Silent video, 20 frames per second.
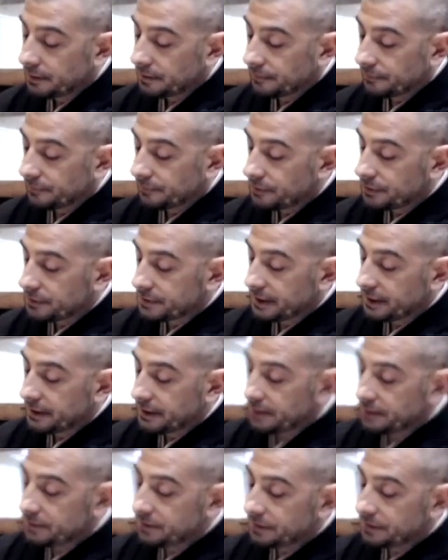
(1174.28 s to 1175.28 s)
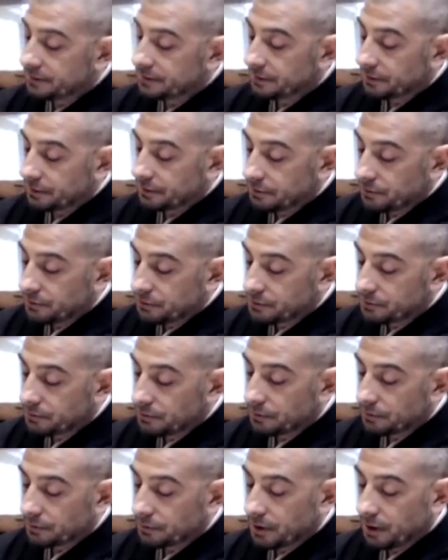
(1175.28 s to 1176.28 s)
The first stage is the
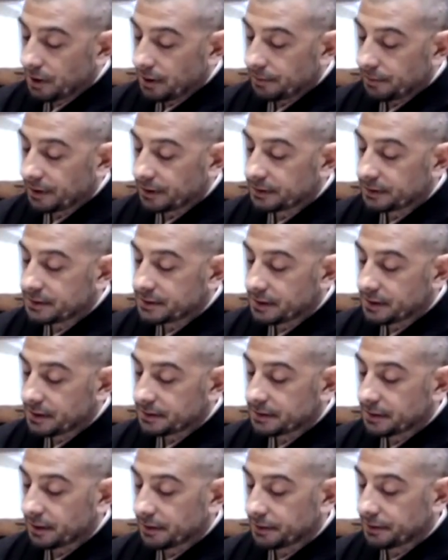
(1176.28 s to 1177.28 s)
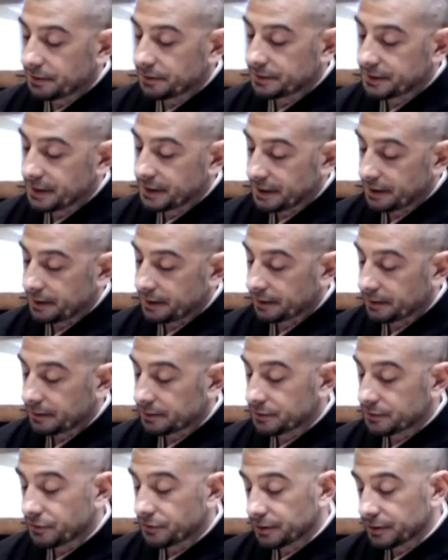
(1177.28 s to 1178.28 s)
usual common sense understanding.
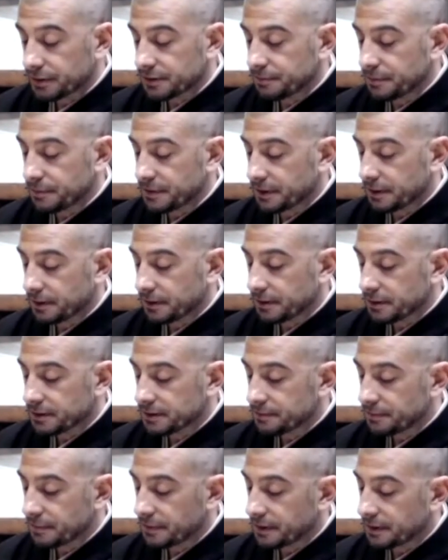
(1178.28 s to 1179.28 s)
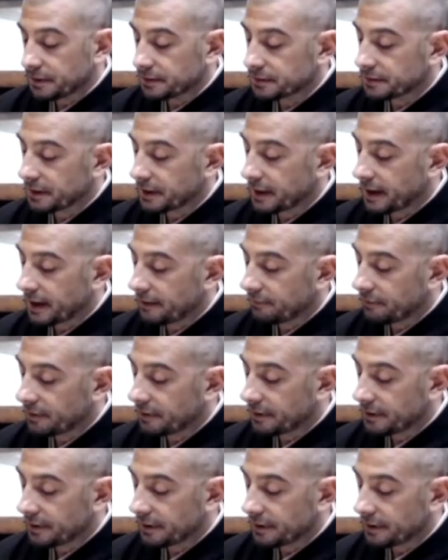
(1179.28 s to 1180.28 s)
Strictly speaking, this means that
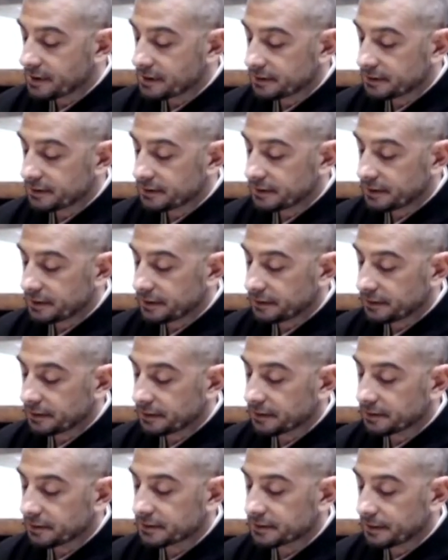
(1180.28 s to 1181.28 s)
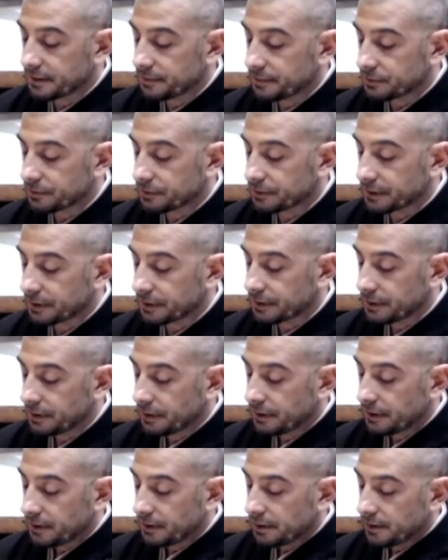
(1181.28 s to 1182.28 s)
everything is seen conceptually
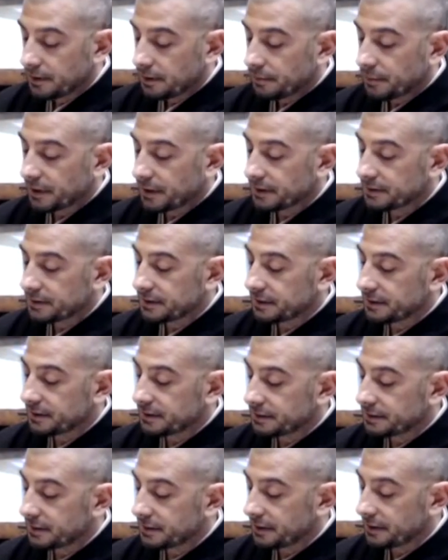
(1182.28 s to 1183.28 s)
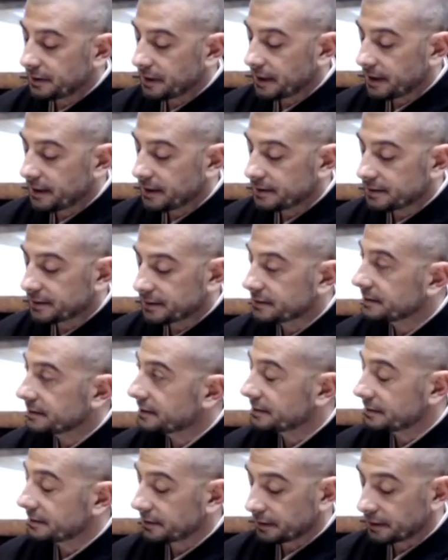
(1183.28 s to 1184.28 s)
because it is seen as
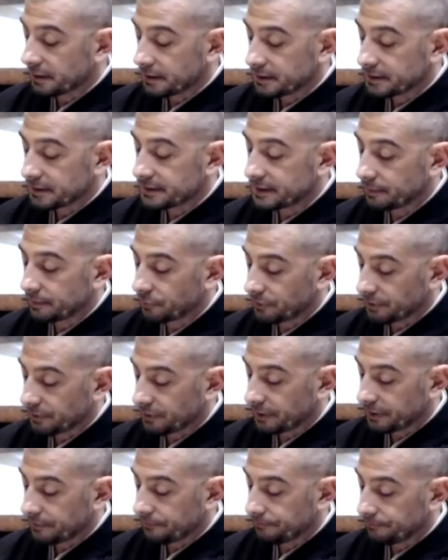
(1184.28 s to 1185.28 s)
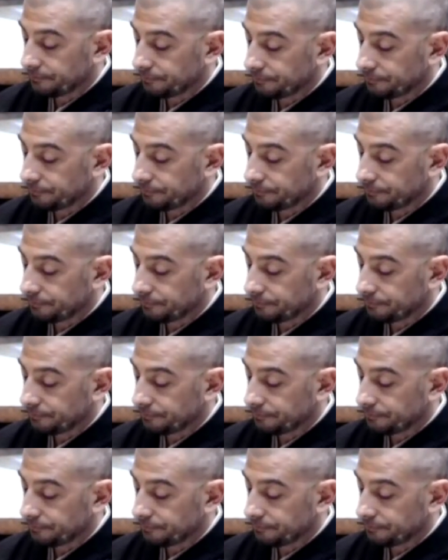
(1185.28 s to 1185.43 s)
existing separately.